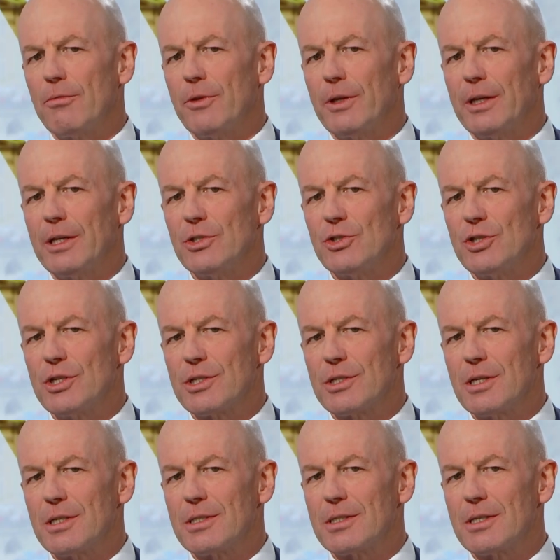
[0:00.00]
don't think it's
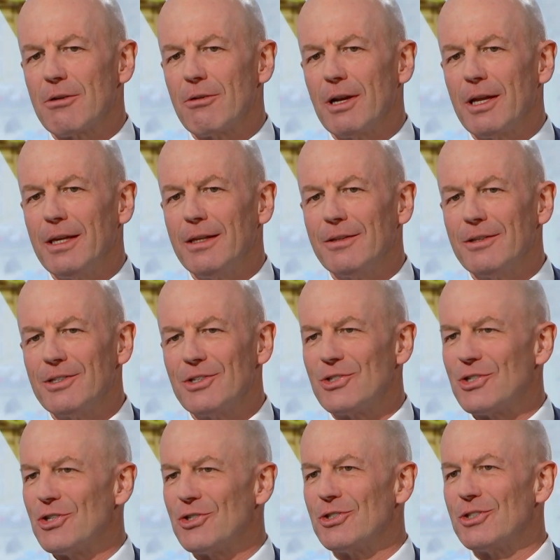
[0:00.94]
just necessarily the
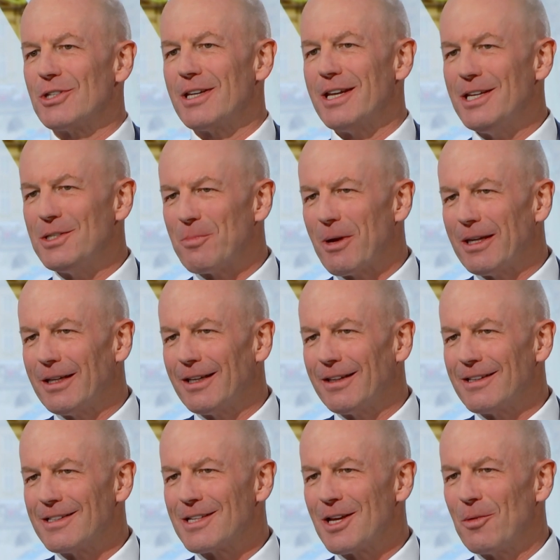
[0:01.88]
decisions that he's
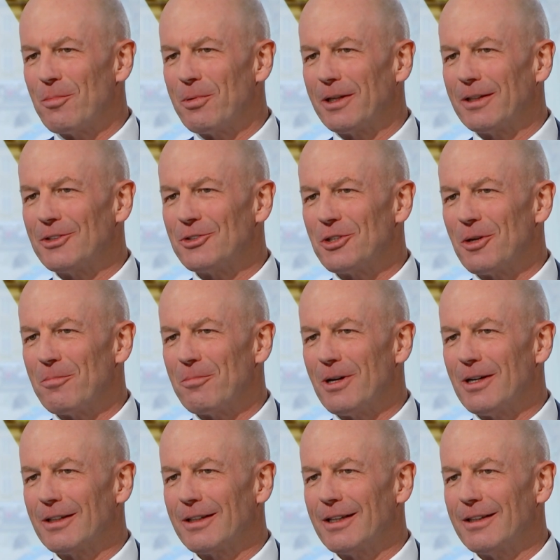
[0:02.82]
making that's helping the job
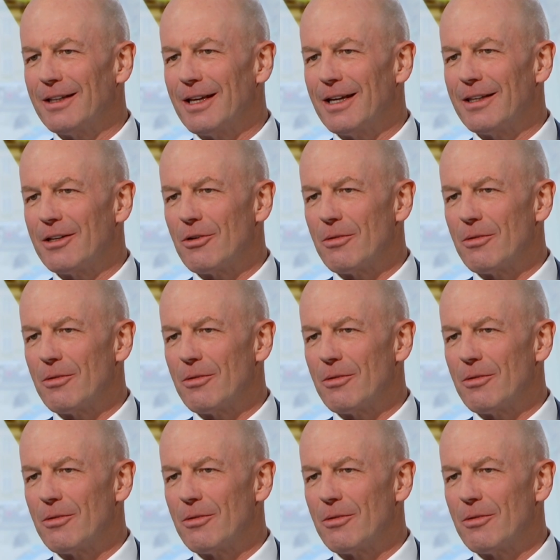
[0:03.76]
market there.